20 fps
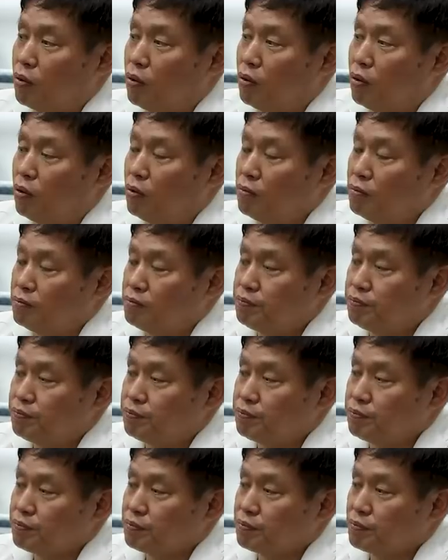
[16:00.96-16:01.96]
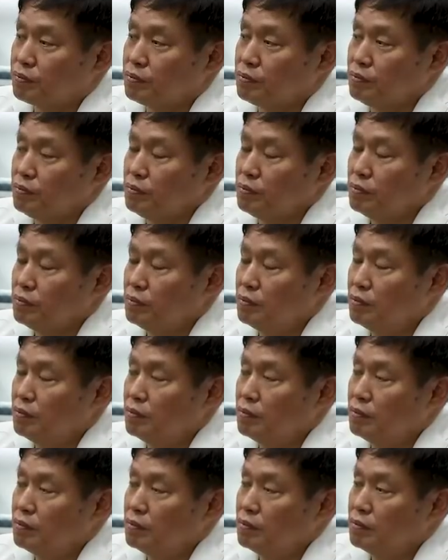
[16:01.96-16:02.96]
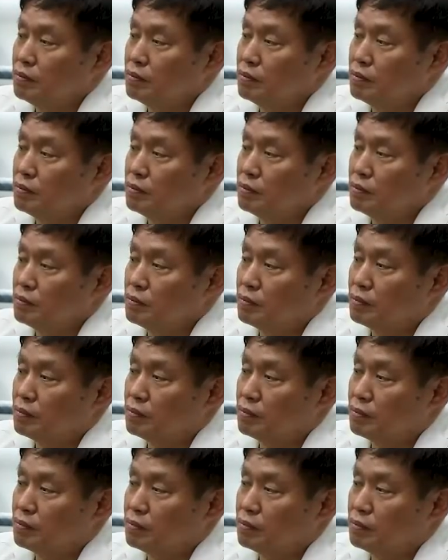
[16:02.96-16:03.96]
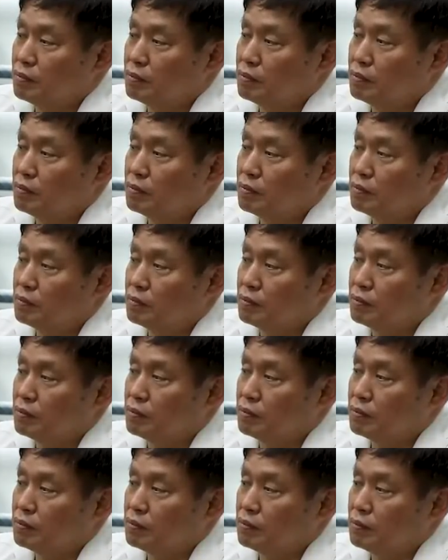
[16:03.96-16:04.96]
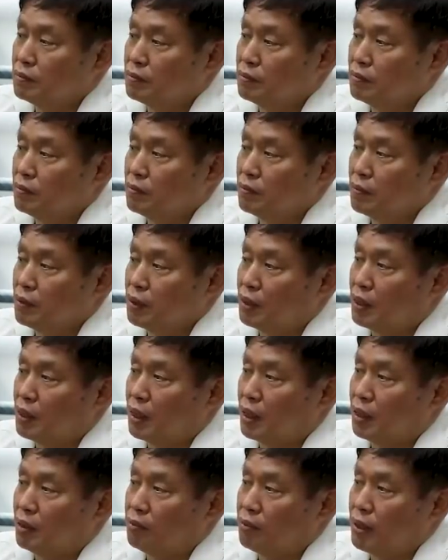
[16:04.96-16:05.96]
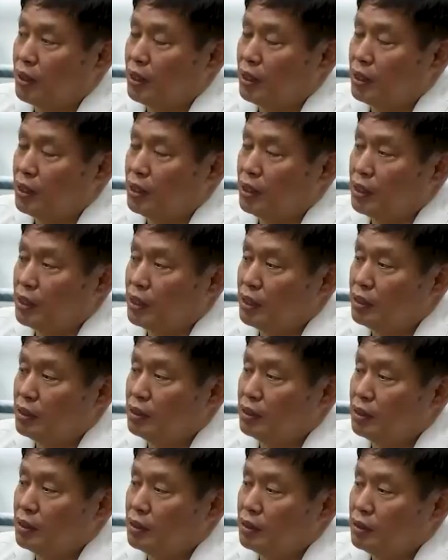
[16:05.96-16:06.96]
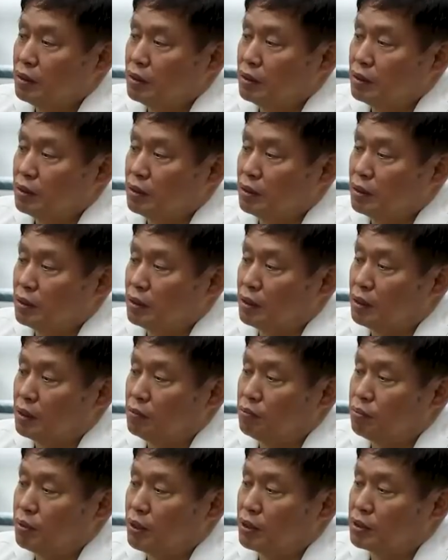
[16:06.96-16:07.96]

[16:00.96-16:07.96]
Nobody speaks.